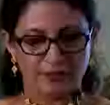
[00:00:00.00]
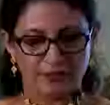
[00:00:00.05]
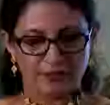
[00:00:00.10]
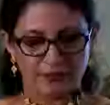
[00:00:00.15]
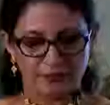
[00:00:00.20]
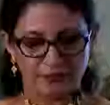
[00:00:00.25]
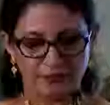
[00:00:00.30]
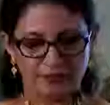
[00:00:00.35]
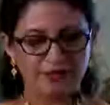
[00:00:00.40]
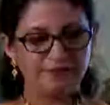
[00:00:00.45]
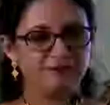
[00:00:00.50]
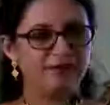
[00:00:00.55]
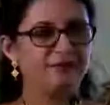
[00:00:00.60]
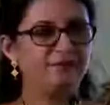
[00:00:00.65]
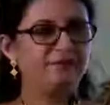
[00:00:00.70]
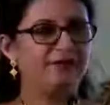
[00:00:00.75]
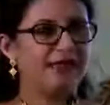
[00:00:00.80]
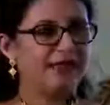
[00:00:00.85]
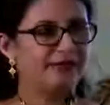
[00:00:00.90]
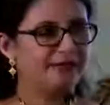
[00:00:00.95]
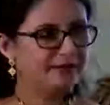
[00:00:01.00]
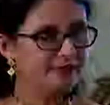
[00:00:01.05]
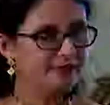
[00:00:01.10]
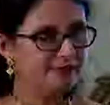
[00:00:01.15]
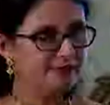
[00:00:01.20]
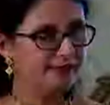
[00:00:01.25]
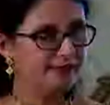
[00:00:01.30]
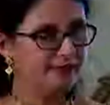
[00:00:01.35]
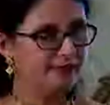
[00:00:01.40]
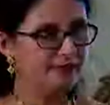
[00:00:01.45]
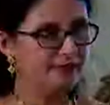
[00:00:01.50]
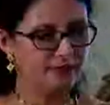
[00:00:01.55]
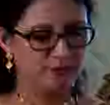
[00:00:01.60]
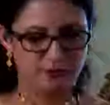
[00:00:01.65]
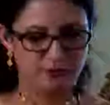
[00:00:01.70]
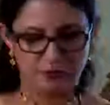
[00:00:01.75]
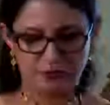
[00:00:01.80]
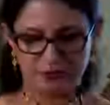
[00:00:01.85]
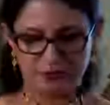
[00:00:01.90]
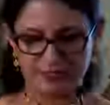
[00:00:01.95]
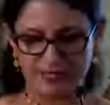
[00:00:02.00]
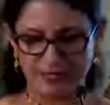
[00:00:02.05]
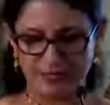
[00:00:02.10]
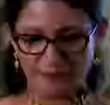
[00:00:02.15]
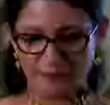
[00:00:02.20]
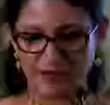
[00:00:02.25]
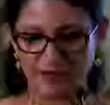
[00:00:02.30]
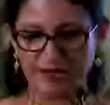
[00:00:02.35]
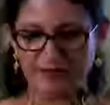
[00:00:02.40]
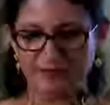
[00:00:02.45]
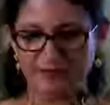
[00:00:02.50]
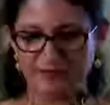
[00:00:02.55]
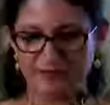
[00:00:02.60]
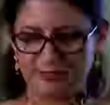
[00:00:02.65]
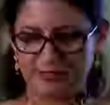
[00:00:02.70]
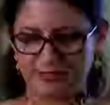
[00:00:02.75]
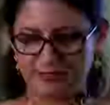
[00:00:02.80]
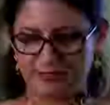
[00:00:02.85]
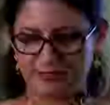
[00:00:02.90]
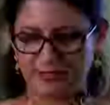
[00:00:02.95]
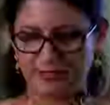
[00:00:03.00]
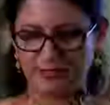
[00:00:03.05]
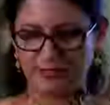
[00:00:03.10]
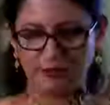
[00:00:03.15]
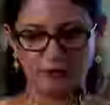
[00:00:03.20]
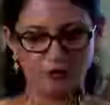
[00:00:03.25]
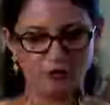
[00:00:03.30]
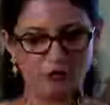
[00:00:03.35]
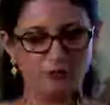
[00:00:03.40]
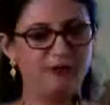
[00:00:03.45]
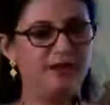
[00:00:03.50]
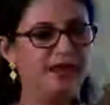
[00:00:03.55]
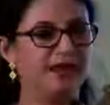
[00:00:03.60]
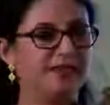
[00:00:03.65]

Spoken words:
Today we have gathered here to celebrate the Sir Syed Global